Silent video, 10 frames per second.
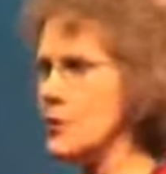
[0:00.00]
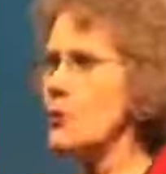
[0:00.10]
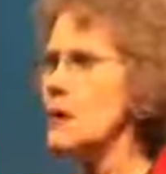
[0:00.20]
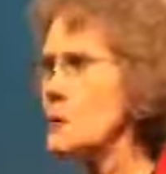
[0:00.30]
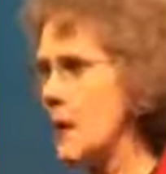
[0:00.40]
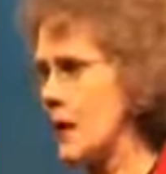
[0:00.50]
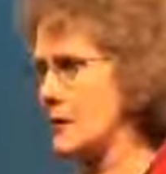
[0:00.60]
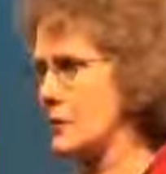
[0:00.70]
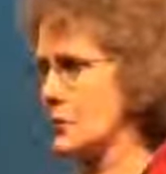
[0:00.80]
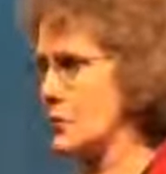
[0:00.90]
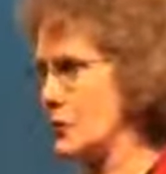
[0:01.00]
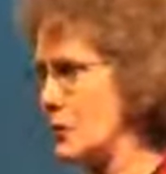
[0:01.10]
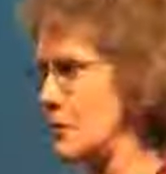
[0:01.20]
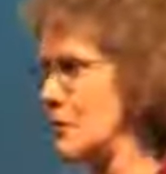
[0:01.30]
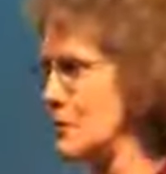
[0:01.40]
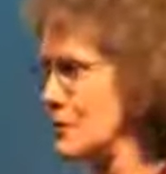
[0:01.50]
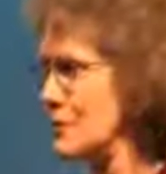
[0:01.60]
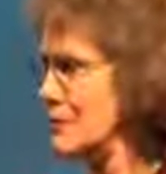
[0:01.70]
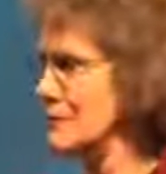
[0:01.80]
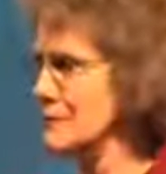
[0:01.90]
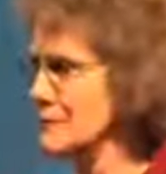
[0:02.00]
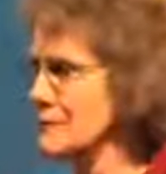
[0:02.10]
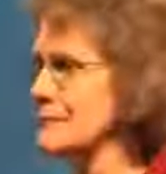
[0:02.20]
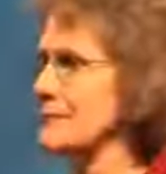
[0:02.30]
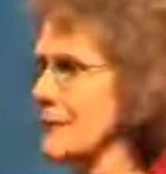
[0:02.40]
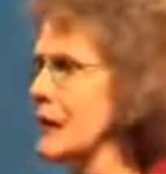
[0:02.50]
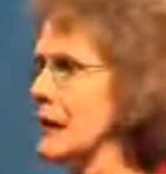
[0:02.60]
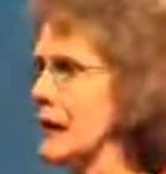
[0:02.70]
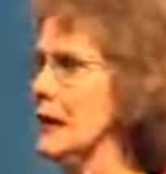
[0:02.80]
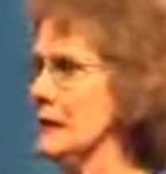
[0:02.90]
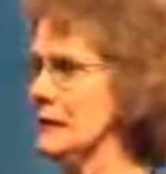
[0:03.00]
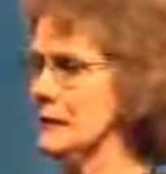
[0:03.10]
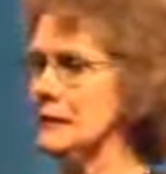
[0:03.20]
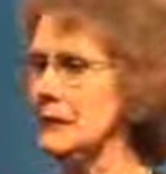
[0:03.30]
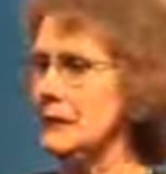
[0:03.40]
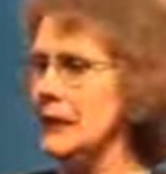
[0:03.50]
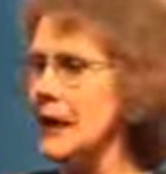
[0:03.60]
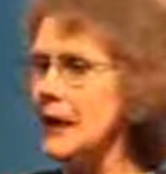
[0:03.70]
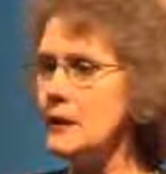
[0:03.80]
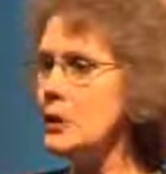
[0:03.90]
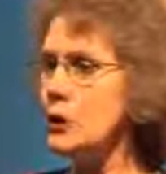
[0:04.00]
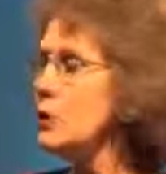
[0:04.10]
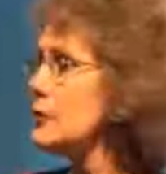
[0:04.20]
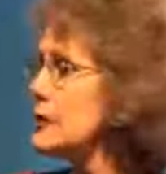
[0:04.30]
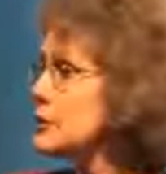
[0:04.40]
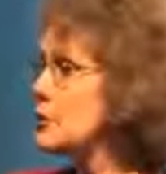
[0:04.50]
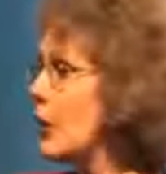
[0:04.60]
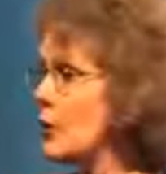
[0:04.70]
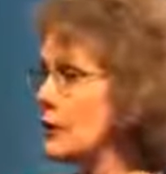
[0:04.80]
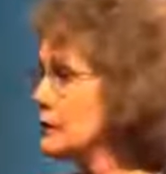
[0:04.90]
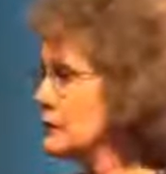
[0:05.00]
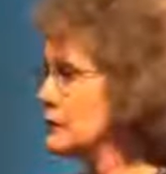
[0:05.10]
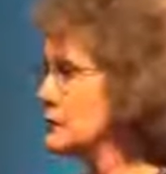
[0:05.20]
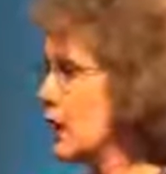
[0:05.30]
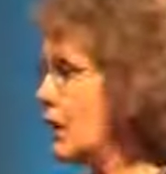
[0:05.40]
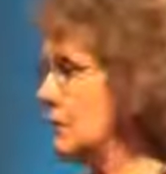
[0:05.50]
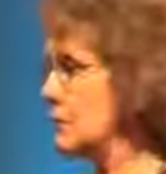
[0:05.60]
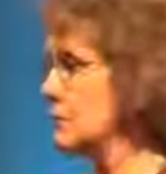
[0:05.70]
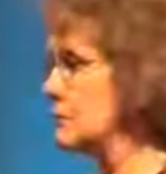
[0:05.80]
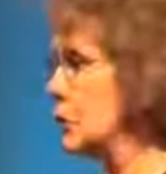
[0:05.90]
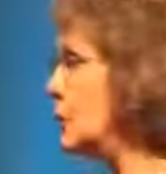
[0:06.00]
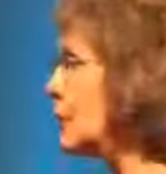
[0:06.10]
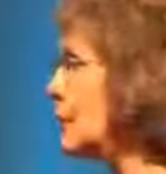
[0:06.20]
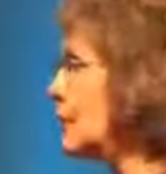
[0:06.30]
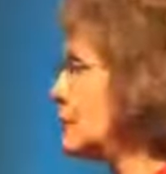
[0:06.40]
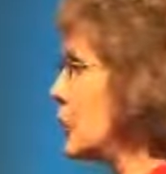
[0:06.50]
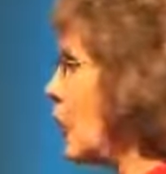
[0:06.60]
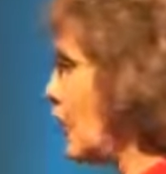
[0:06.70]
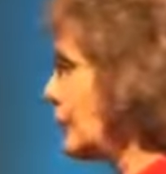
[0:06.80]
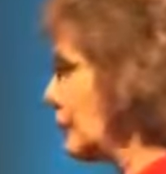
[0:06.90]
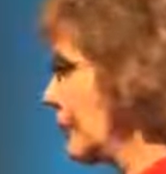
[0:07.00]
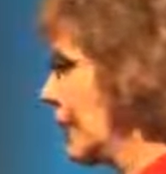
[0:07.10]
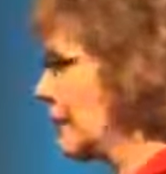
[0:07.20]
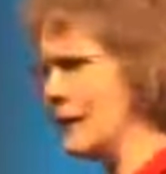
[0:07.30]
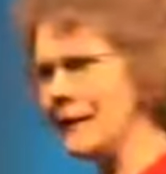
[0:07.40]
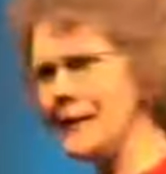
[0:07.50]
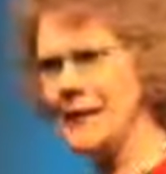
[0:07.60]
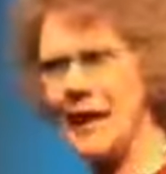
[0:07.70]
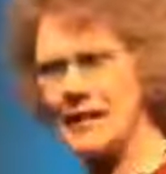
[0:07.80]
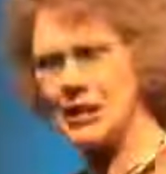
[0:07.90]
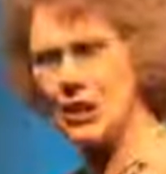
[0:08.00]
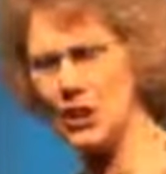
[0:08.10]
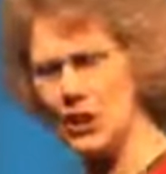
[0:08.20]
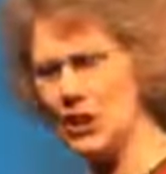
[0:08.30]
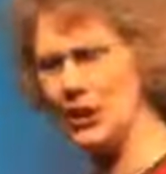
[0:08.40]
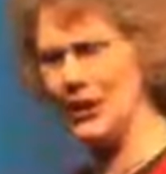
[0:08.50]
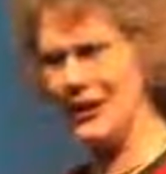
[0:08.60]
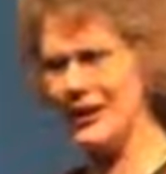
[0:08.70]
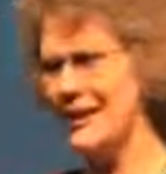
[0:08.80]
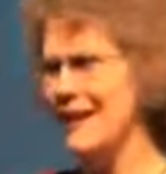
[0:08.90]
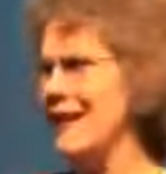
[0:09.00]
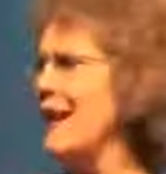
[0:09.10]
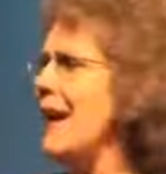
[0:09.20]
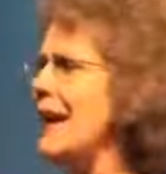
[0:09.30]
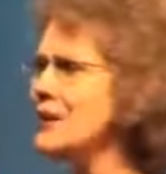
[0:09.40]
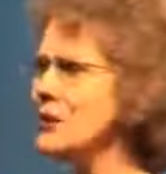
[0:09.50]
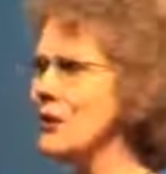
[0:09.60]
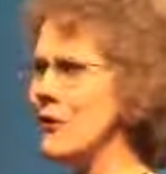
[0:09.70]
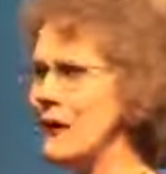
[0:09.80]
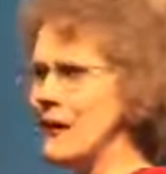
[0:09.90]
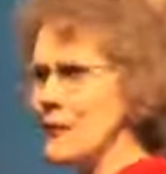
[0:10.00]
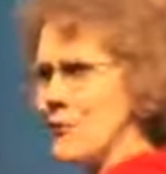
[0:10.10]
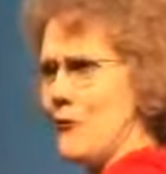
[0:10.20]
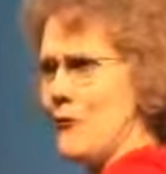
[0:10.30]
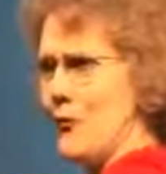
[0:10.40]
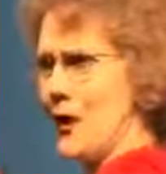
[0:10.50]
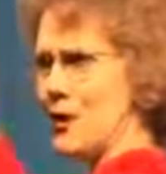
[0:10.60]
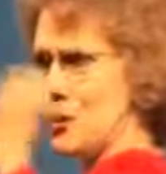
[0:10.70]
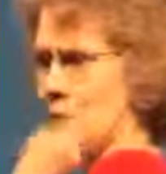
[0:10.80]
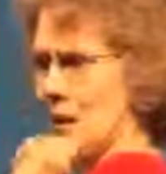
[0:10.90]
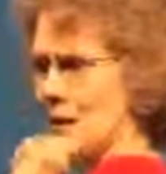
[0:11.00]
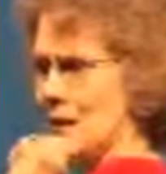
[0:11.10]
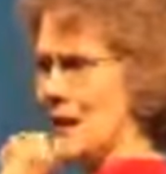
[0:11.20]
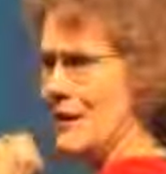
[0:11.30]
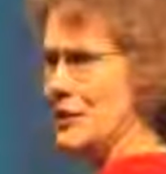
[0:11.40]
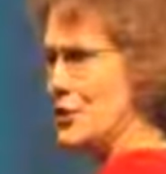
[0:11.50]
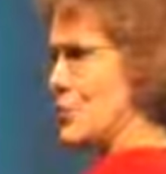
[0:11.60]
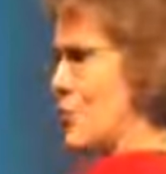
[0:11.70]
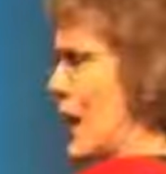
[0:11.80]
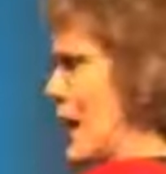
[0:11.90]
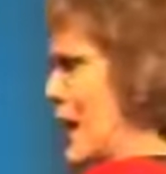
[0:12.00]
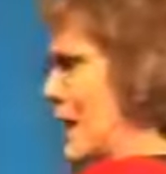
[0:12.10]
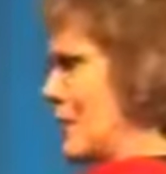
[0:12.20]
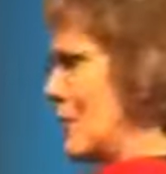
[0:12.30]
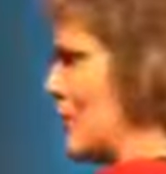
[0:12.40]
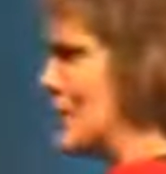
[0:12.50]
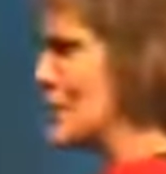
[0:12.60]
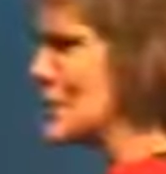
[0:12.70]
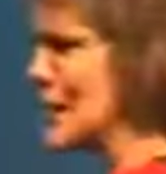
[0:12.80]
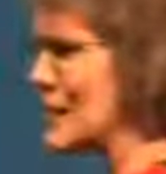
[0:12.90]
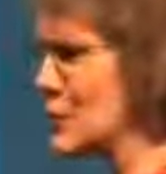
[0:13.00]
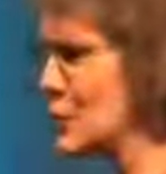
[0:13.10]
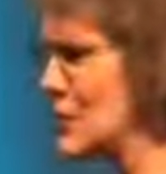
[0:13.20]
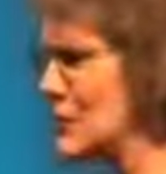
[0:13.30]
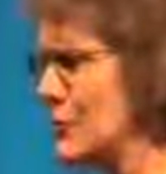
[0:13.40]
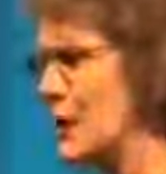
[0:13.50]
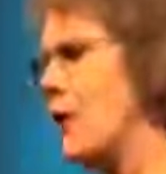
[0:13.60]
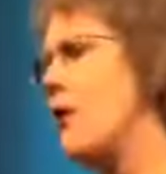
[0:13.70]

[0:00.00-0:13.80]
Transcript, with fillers: No, in the past we're hooked on sodas. Yeah. And you know, did you know it? No. Nobody ever taught you that. Like, they taste good. And you know, I need a refreshment, and I just ran, or I just had a stressful day.